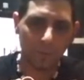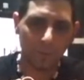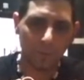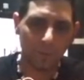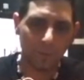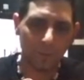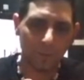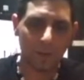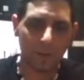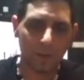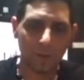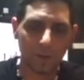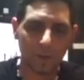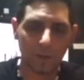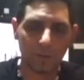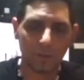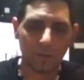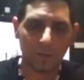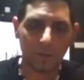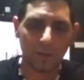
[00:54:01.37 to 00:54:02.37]
reaches.
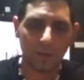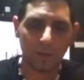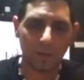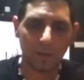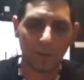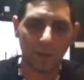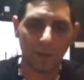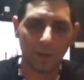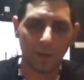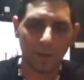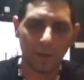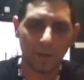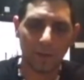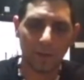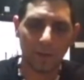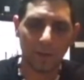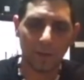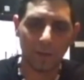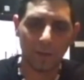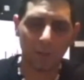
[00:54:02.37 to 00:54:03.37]
Okay. If
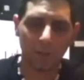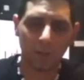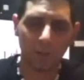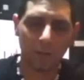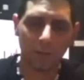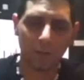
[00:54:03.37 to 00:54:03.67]
there are